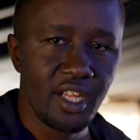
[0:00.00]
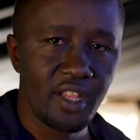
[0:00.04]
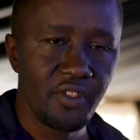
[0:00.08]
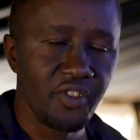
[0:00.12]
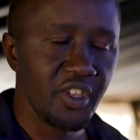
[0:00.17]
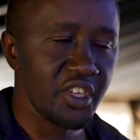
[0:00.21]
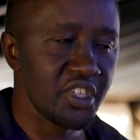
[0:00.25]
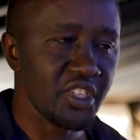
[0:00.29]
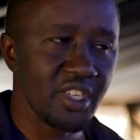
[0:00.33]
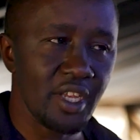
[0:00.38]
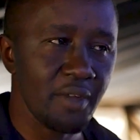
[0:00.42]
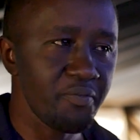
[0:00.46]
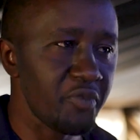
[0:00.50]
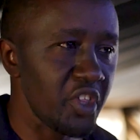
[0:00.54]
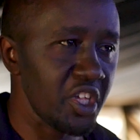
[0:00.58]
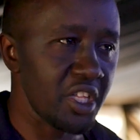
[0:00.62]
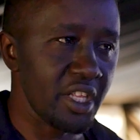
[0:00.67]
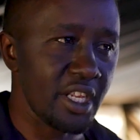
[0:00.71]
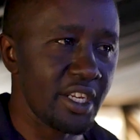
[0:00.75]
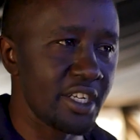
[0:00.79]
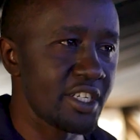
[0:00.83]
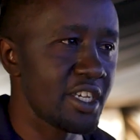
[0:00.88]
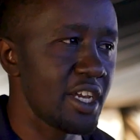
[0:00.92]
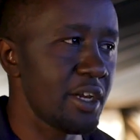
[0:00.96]
There's something
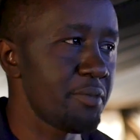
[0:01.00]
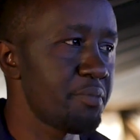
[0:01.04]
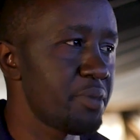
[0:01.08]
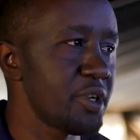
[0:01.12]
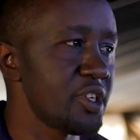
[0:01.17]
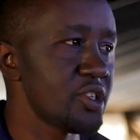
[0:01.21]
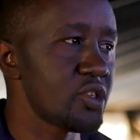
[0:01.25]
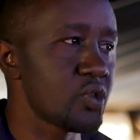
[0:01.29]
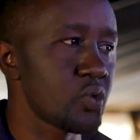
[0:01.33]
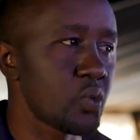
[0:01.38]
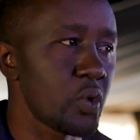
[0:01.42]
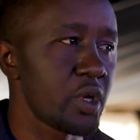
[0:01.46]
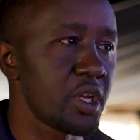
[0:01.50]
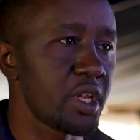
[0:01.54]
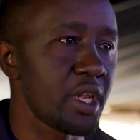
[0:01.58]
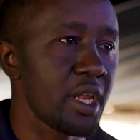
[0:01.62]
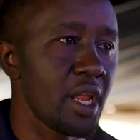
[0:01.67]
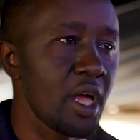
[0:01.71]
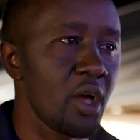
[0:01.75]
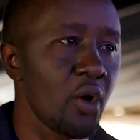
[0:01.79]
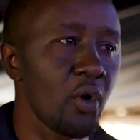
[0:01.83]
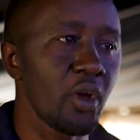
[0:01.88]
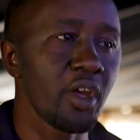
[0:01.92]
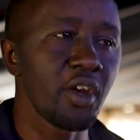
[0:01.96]
that happens when
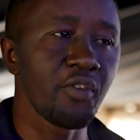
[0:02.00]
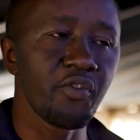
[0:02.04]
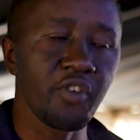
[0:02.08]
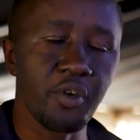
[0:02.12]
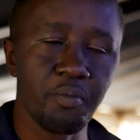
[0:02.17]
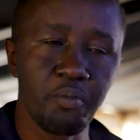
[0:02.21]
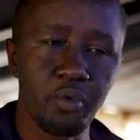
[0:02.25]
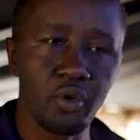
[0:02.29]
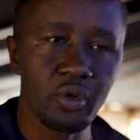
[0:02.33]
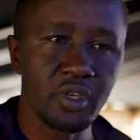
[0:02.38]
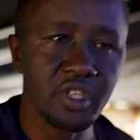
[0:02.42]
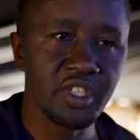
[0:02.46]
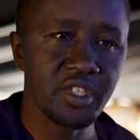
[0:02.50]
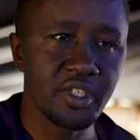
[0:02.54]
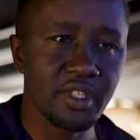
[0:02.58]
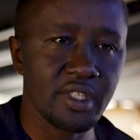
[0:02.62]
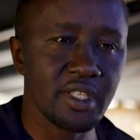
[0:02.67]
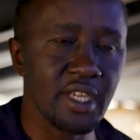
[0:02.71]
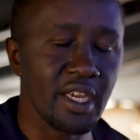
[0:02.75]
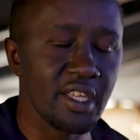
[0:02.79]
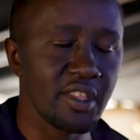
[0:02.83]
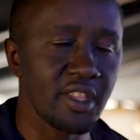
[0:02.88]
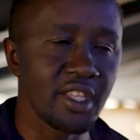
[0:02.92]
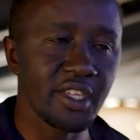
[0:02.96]
now everybody's
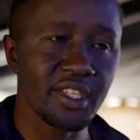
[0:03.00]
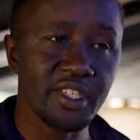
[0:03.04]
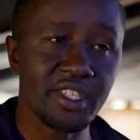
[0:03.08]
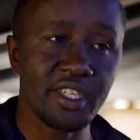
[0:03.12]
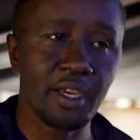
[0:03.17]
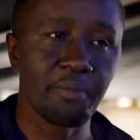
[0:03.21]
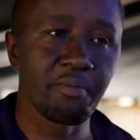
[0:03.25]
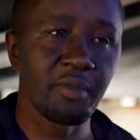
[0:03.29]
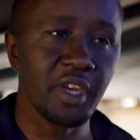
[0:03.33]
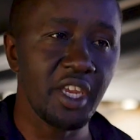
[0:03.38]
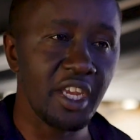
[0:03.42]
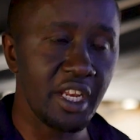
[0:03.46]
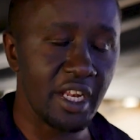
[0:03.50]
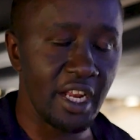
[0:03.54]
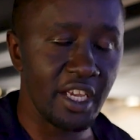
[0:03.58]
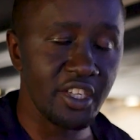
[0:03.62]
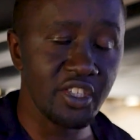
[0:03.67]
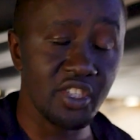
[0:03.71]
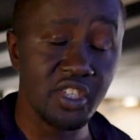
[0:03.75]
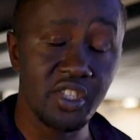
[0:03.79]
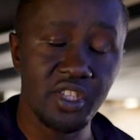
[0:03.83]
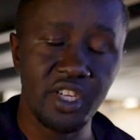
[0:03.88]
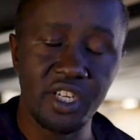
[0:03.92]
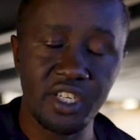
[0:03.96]
there. There's some
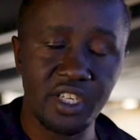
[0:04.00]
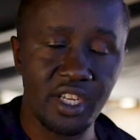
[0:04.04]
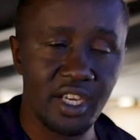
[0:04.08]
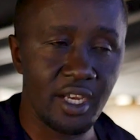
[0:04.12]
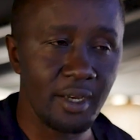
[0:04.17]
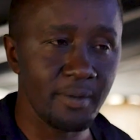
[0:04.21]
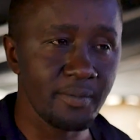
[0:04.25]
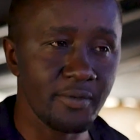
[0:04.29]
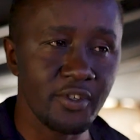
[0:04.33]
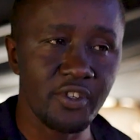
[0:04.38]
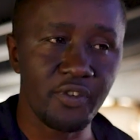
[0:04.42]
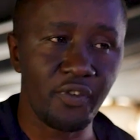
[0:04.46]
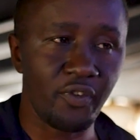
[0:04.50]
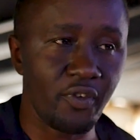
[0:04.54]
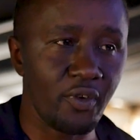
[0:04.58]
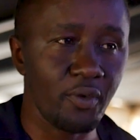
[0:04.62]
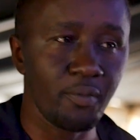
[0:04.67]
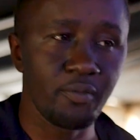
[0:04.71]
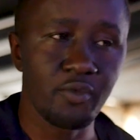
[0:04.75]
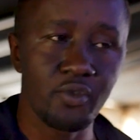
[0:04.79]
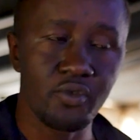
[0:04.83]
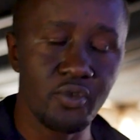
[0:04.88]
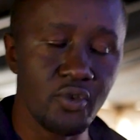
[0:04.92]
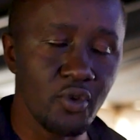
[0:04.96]
energy that comes
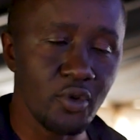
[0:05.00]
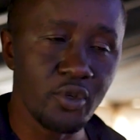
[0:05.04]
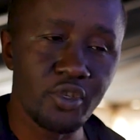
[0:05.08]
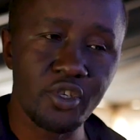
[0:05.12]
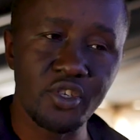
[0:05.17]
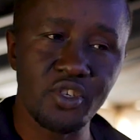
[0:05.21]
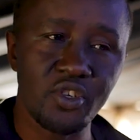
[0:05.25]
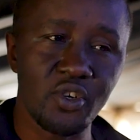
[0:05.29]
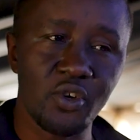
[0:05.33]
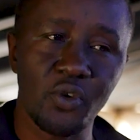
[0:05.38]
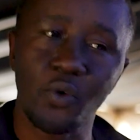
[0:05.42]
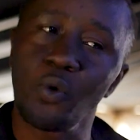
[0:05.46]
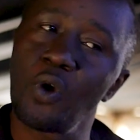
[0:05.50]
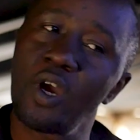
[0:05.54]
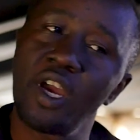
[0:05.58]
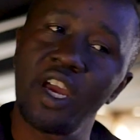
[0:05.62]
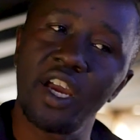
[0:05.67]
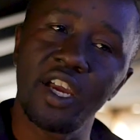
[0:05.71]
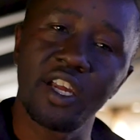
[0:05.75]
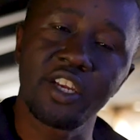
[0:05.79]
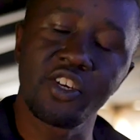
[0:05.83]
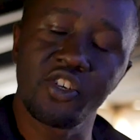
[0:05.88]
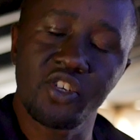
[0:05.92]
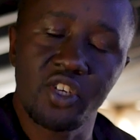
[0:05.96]
from you don't know
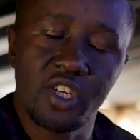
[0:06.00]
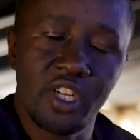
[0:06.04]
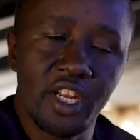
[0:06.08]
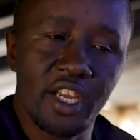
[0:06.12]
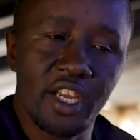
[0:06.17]
where, and you're like,